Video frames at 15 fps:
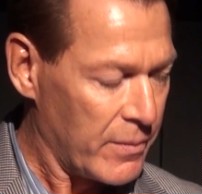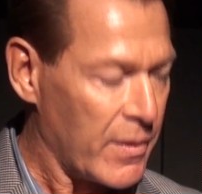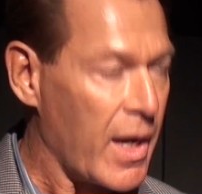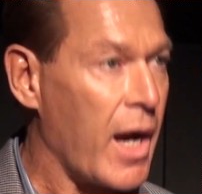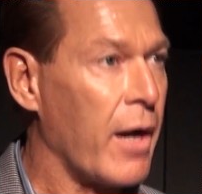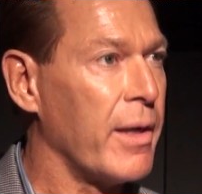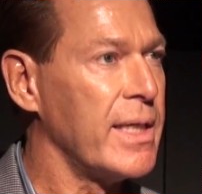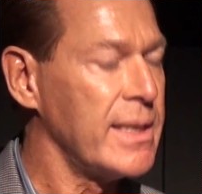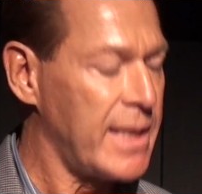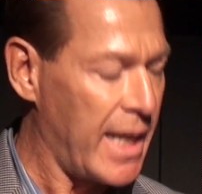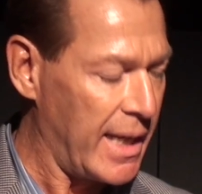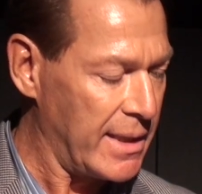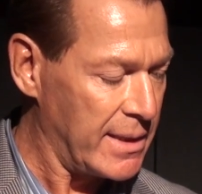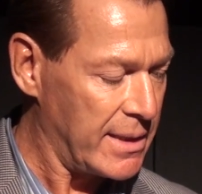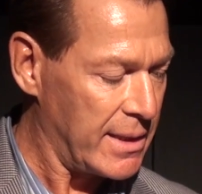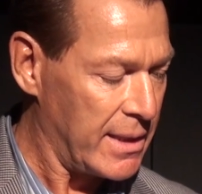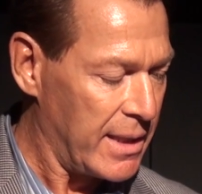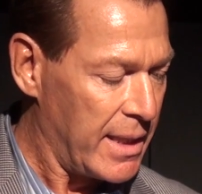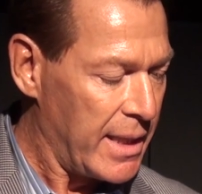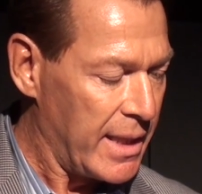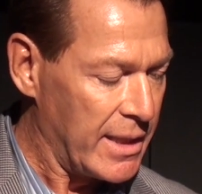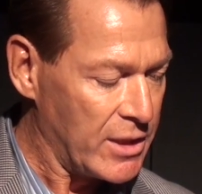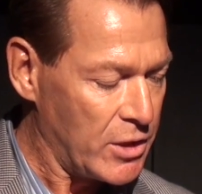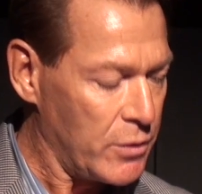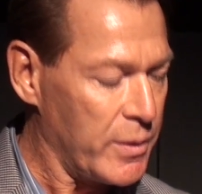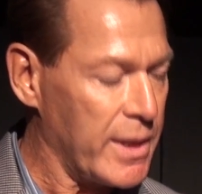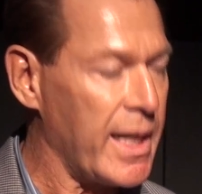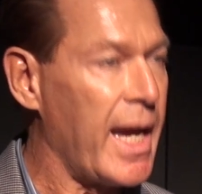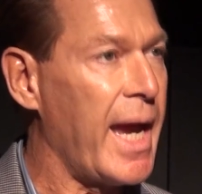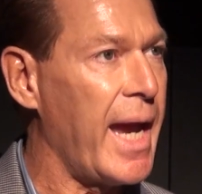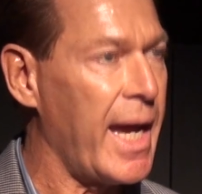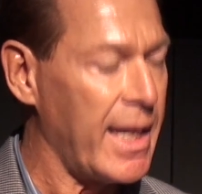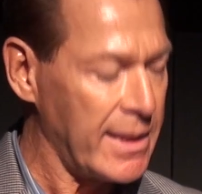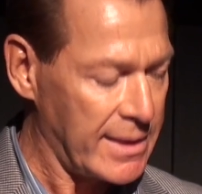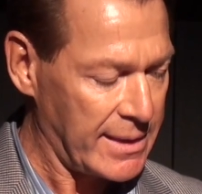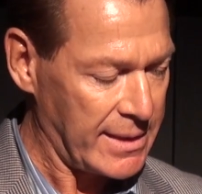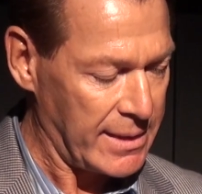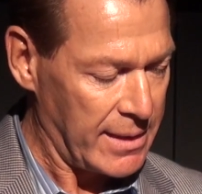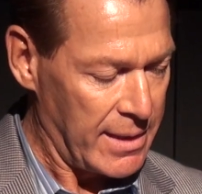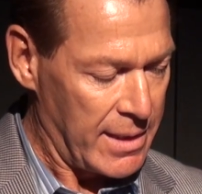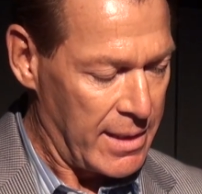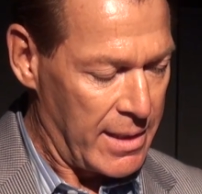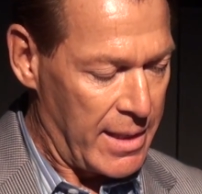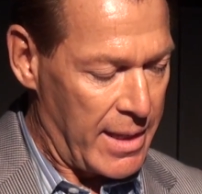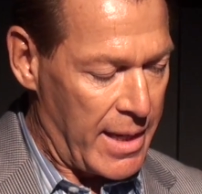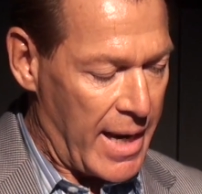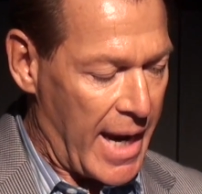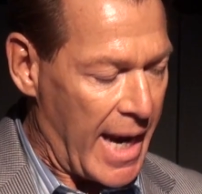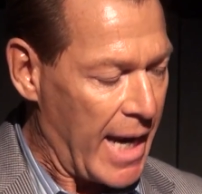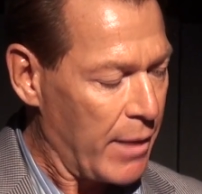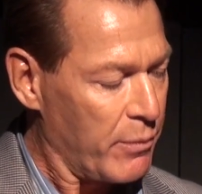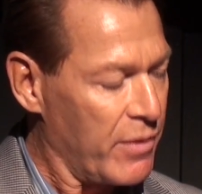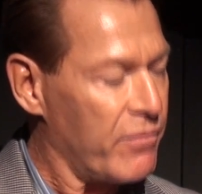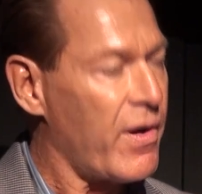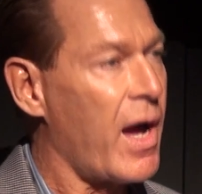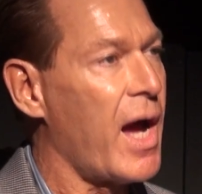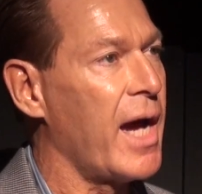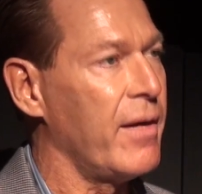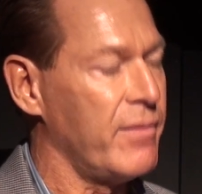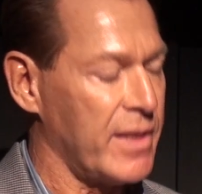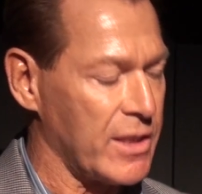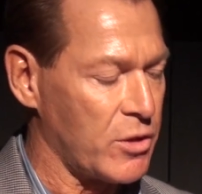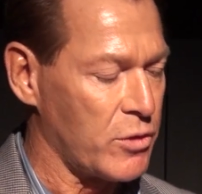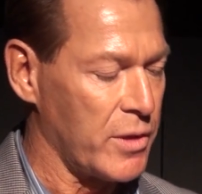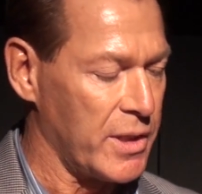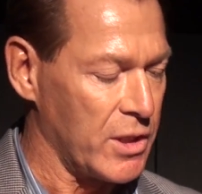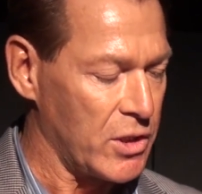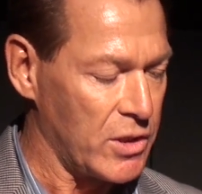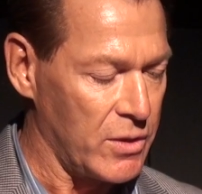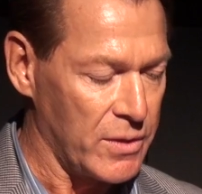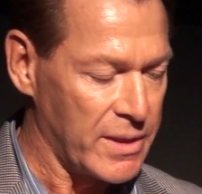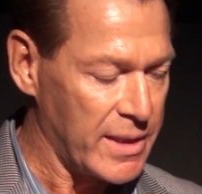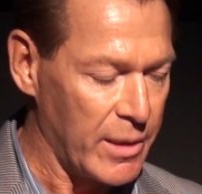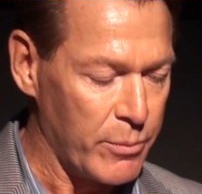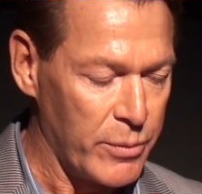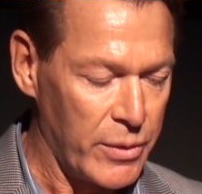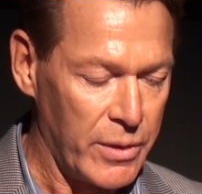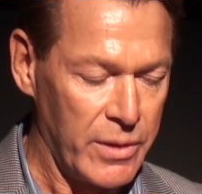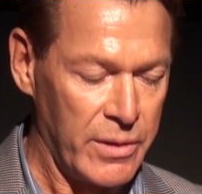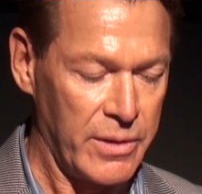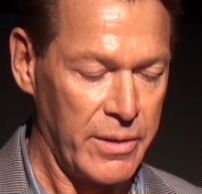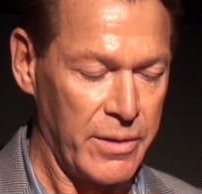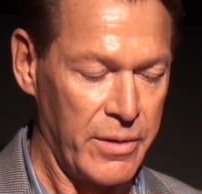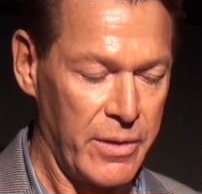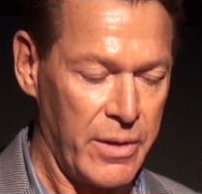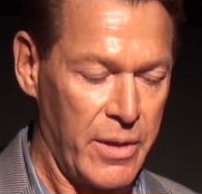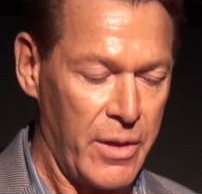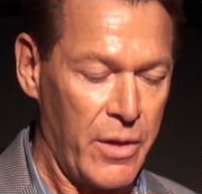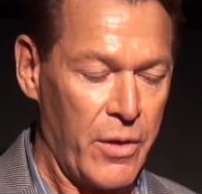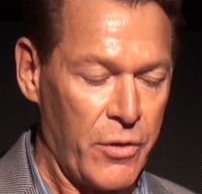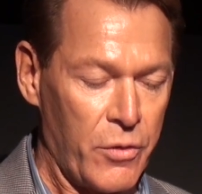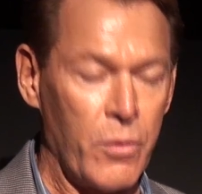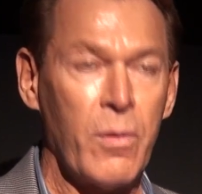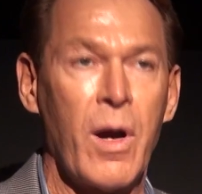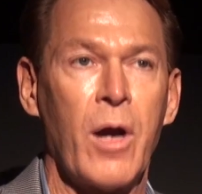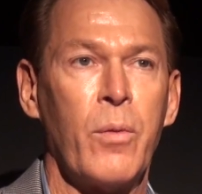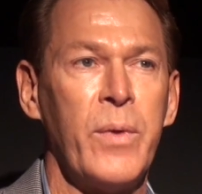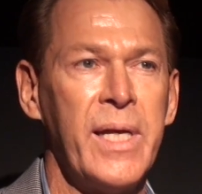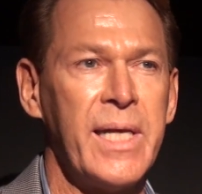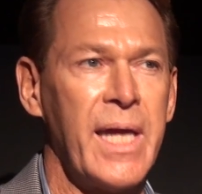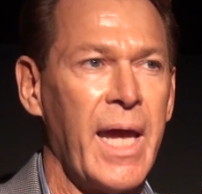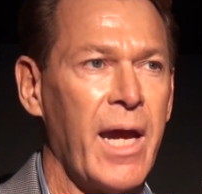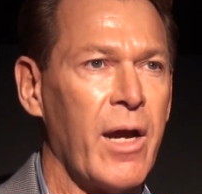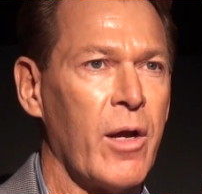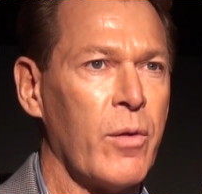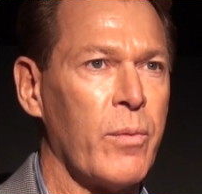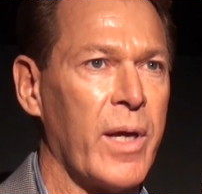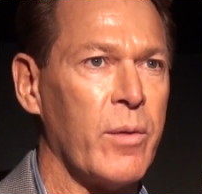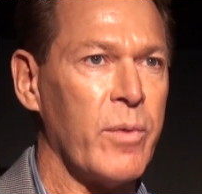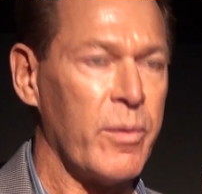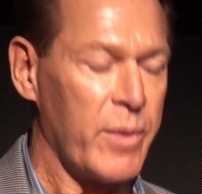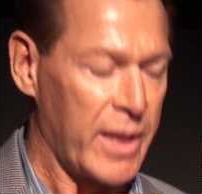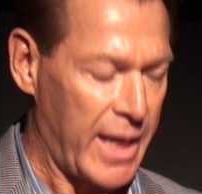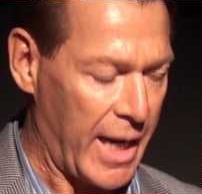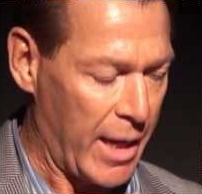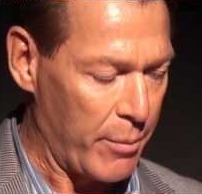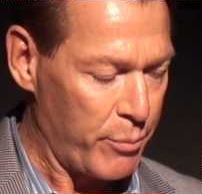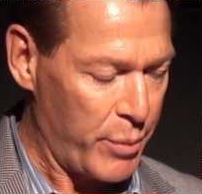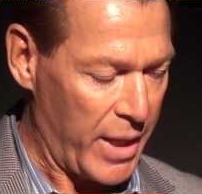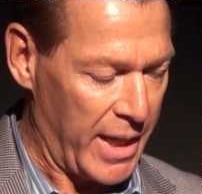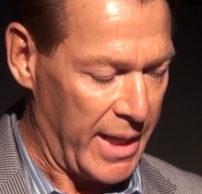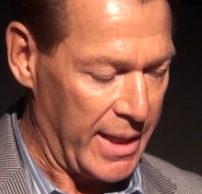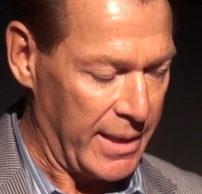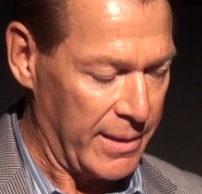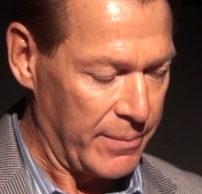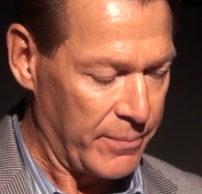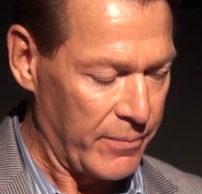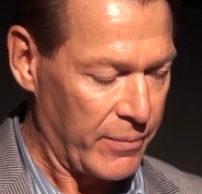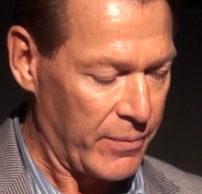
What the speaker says: Our intent is to enhance and revive this traditional symbol through our We Care Red Ribbon campaign,